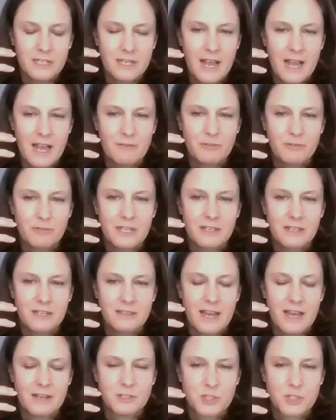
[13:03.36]
having
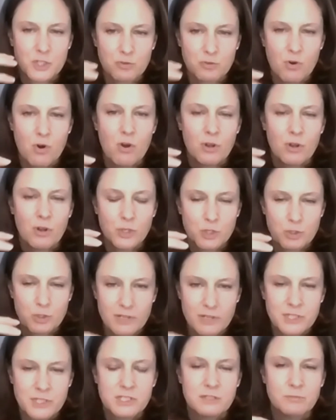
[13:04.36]
that strong,
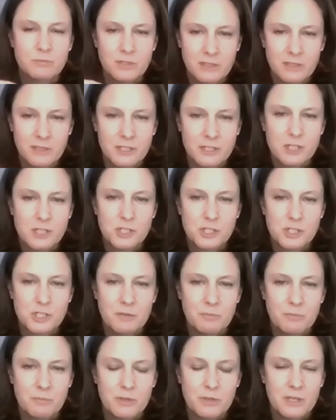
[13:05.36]
trusted
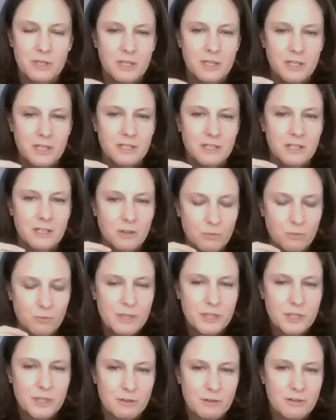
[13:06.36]
relationship, you know,
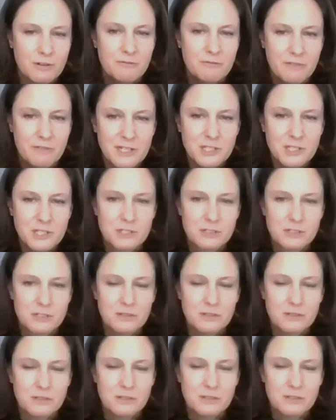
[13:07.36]
with your
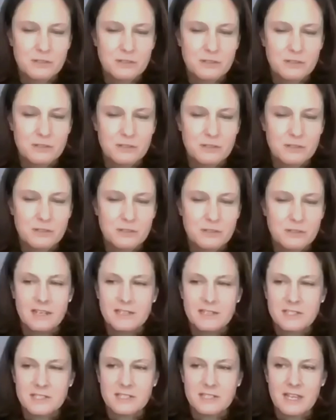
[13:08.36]
investors,
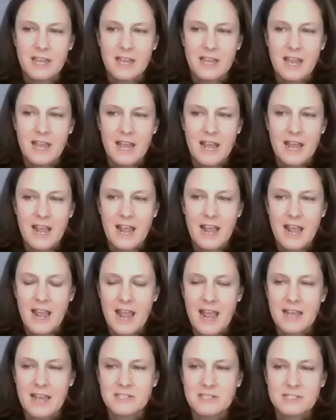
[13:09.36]
because
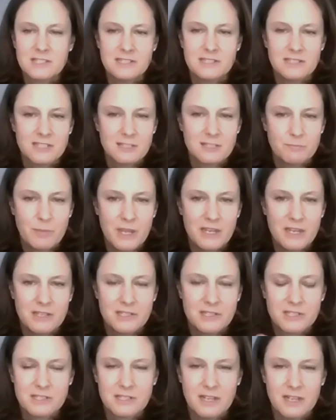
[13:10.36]
as this
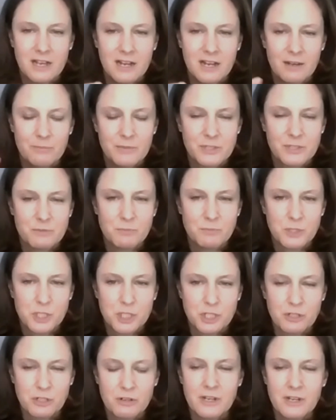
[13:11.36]
space is
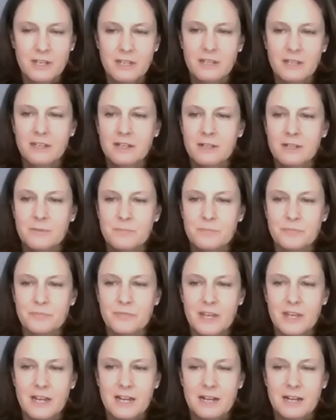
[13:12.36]
maturing,
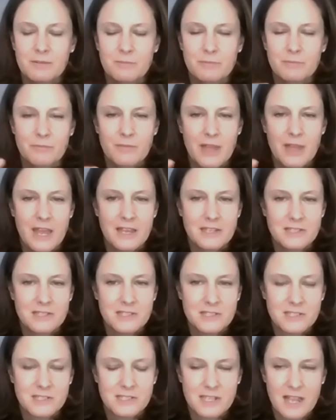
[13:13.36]

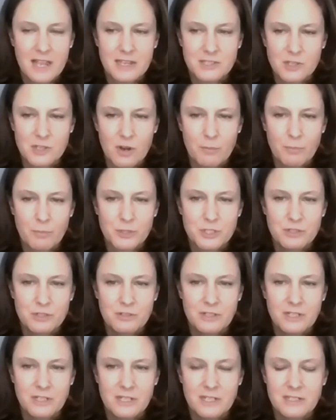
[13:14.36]
as
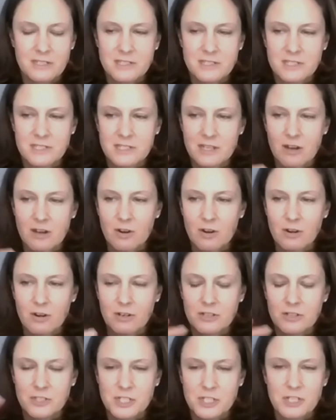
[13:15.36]
opportunities are
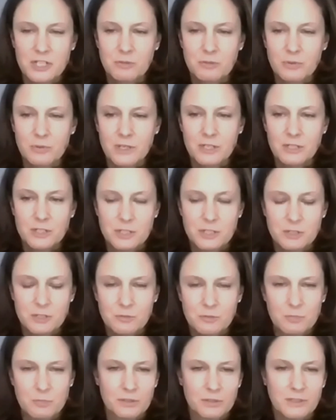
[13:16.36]
continuing
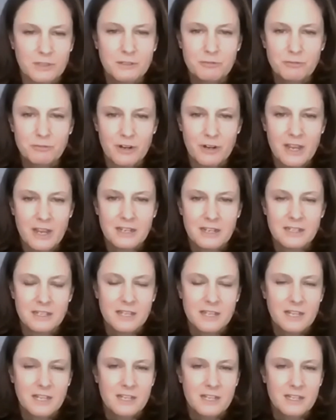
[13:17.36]
to proliferate,
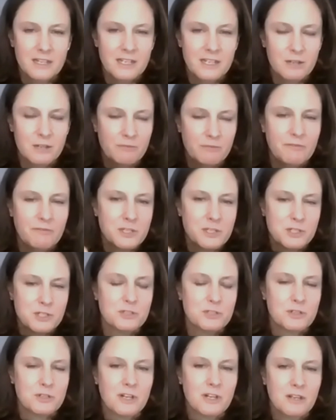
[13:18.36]
you know,
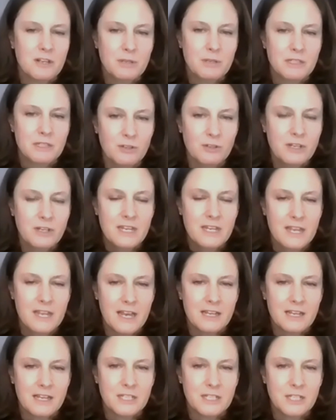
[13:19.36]
investors are going to be looking
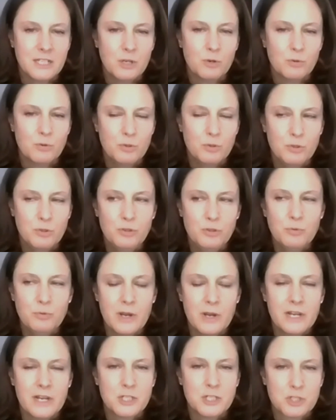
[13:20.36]
at, you know, who do
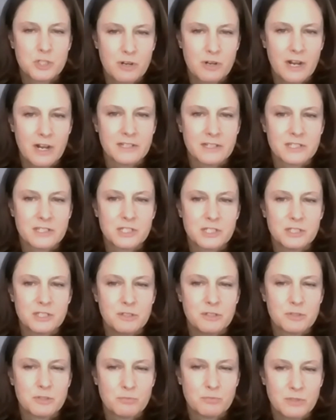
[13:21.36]
I trust
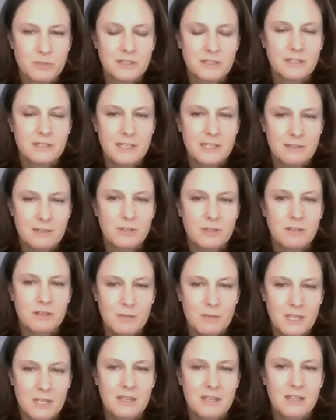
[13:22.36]
is really giving
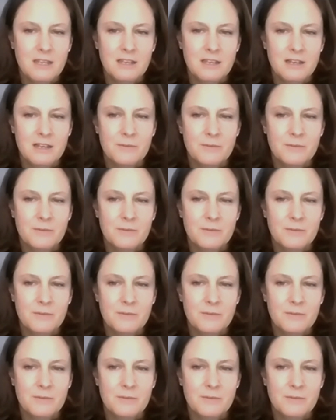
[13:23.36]
me